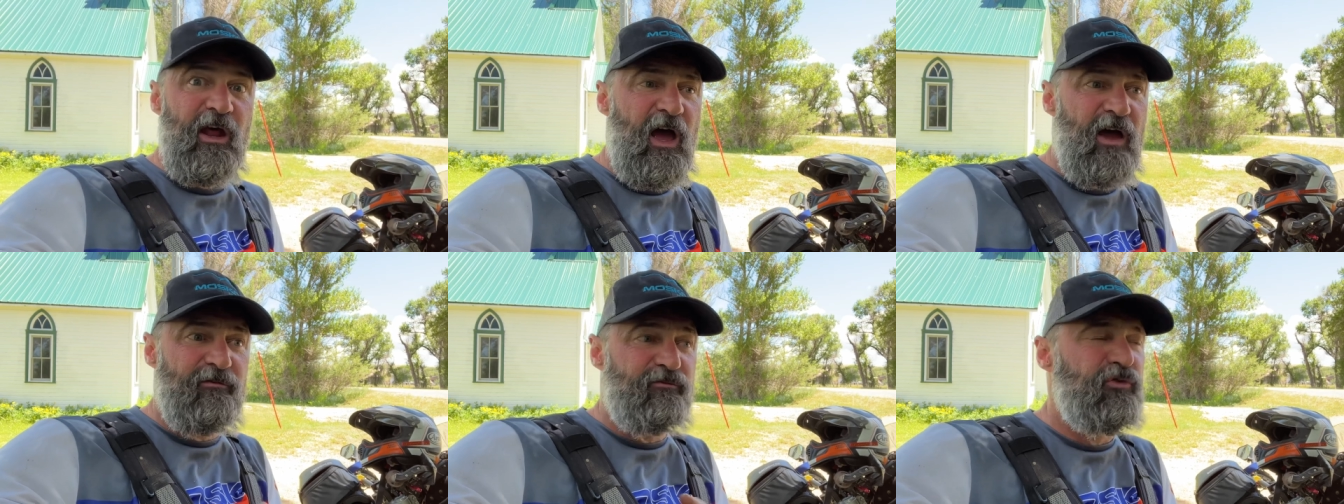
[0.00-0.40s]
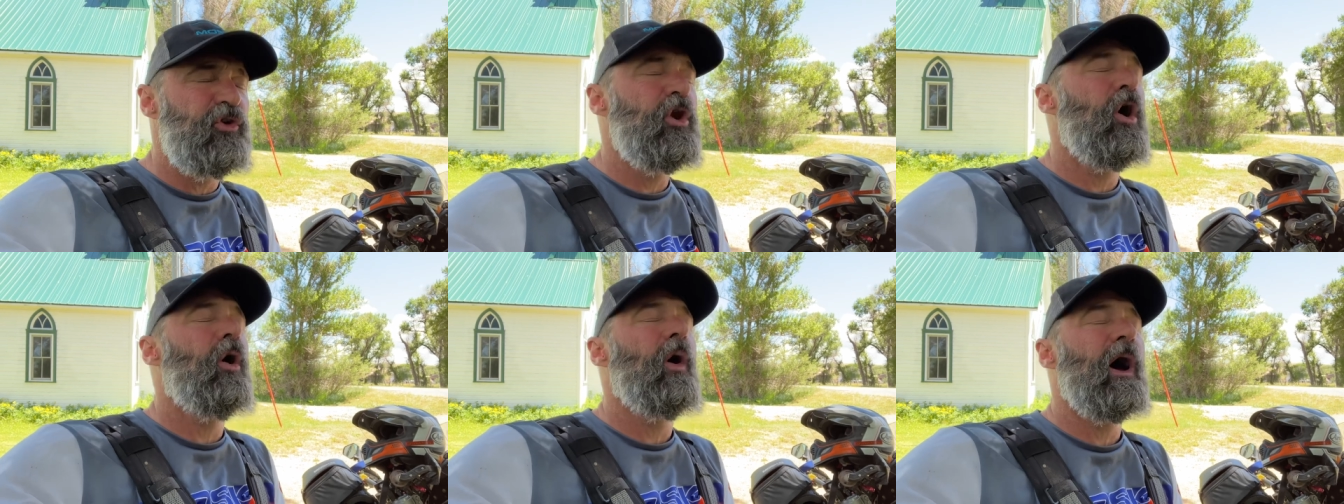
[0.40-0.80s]
I have
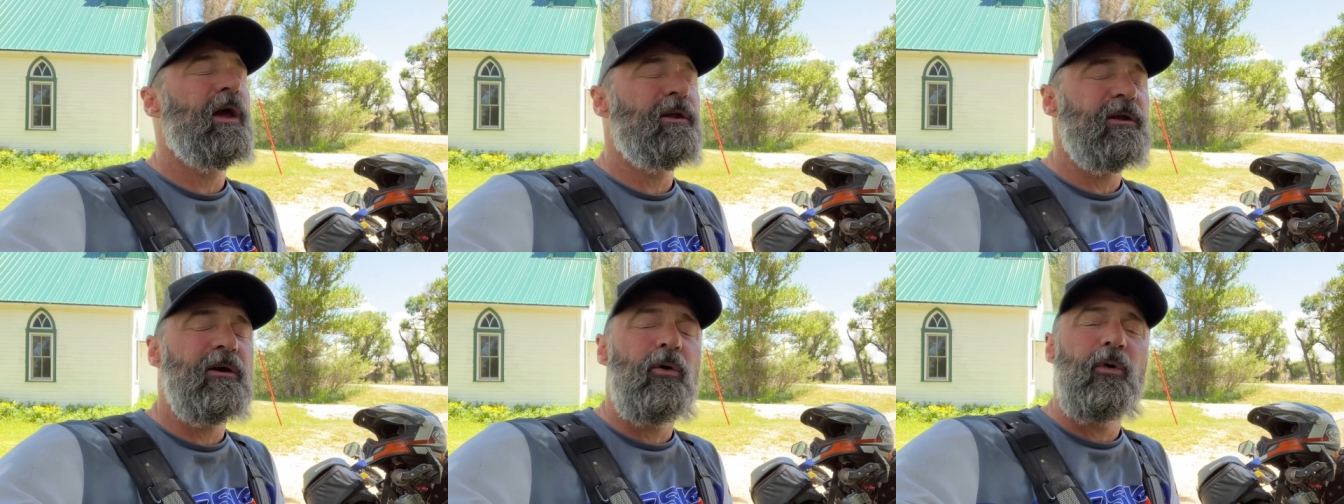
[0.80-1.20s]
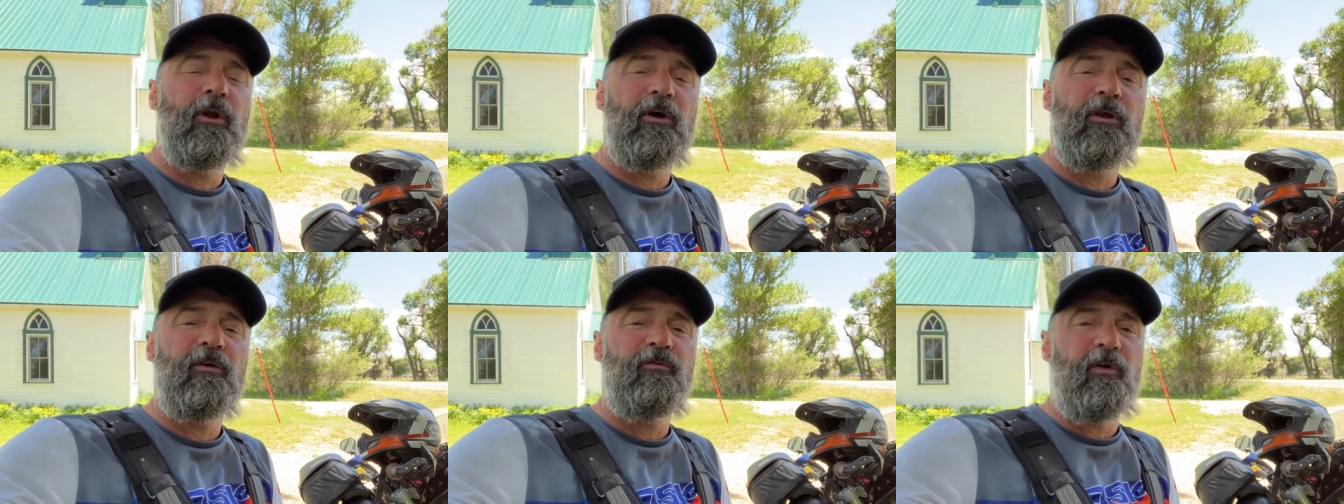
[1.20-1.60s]
no idea when
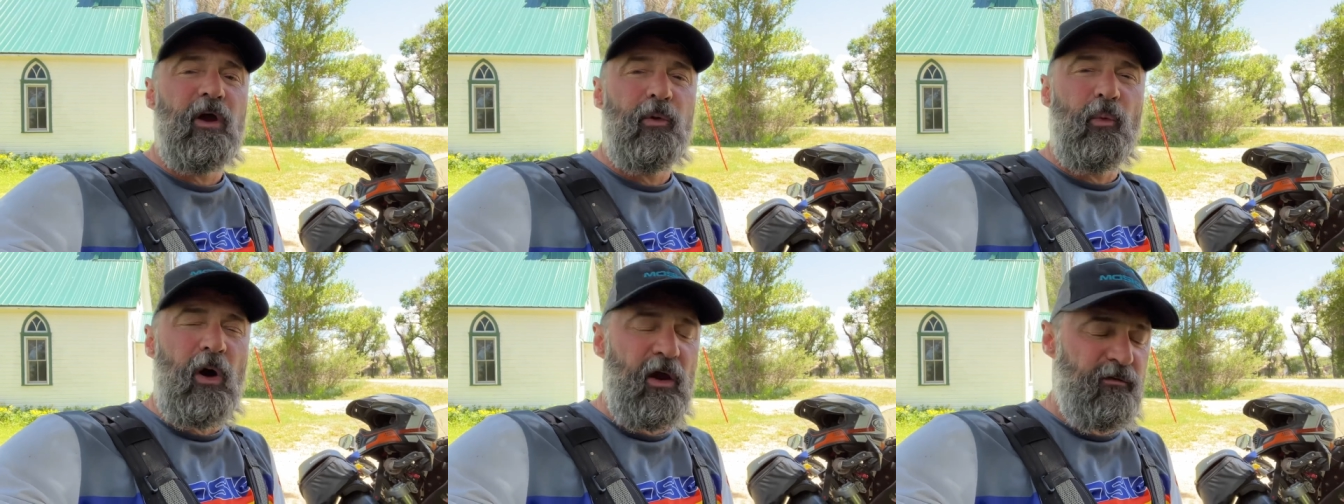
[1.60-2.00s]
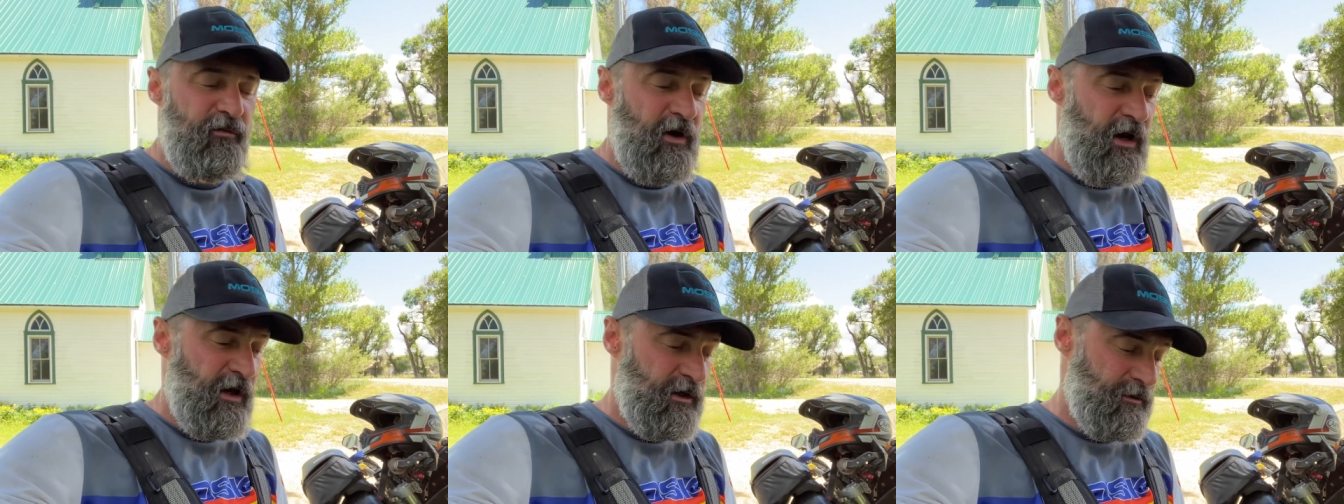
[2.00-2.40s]
I'm going to find
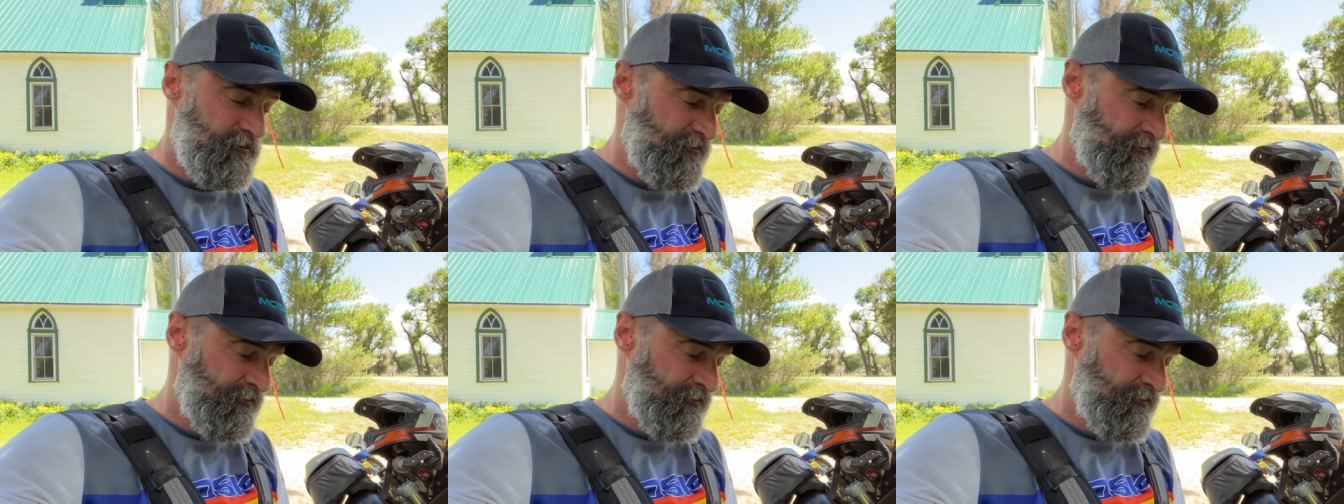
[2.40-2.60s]
Wi-Fi.